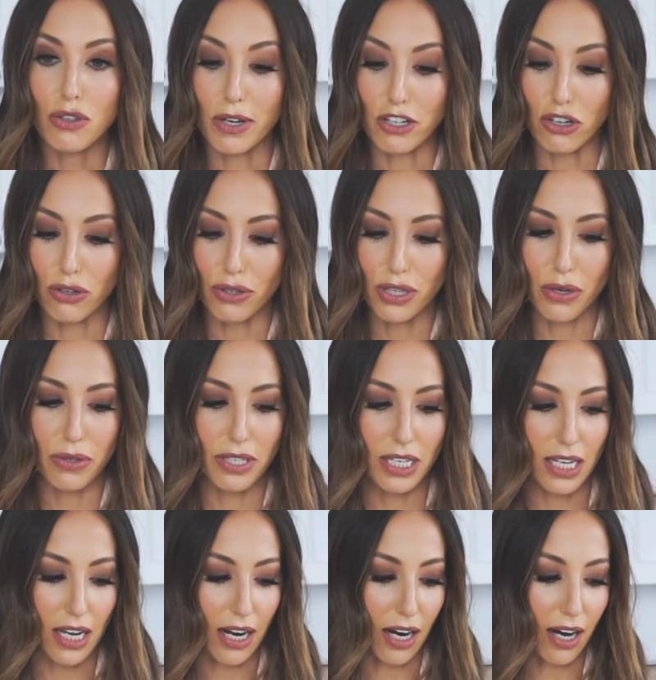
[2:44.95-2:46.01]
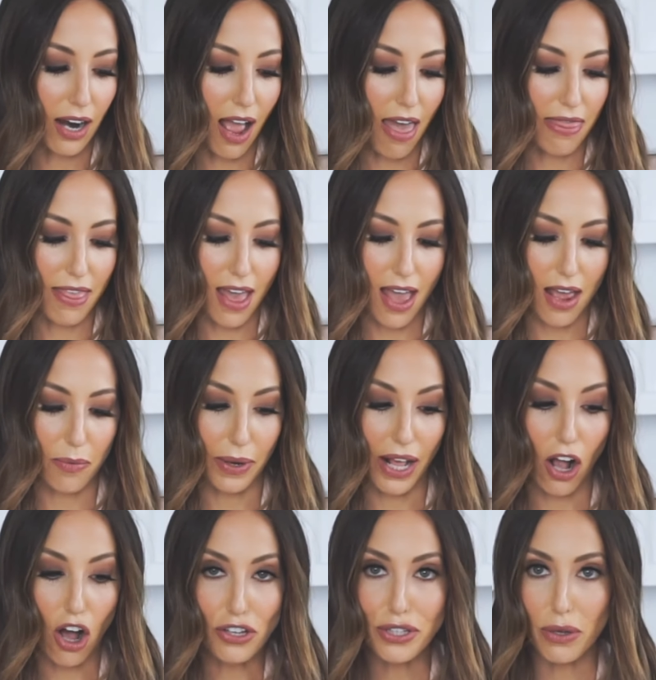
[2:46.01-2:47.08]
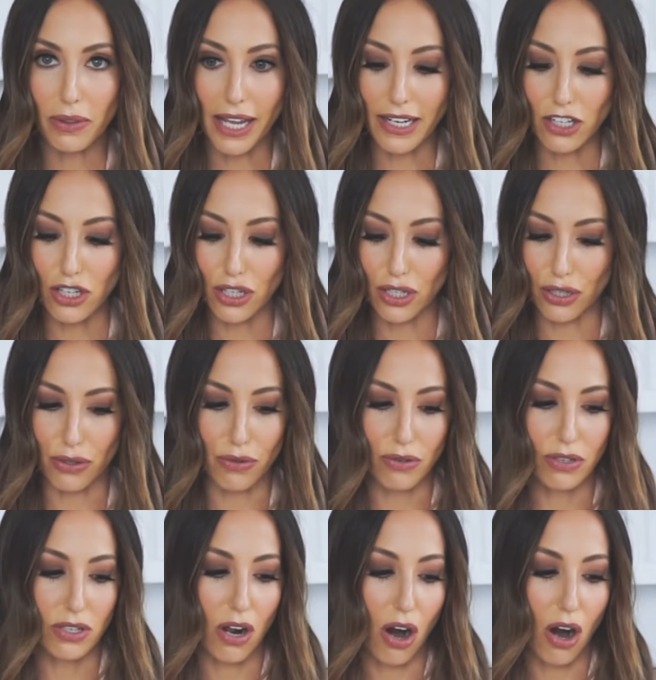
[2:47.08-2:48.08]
so I chose those here. And then what I also like to use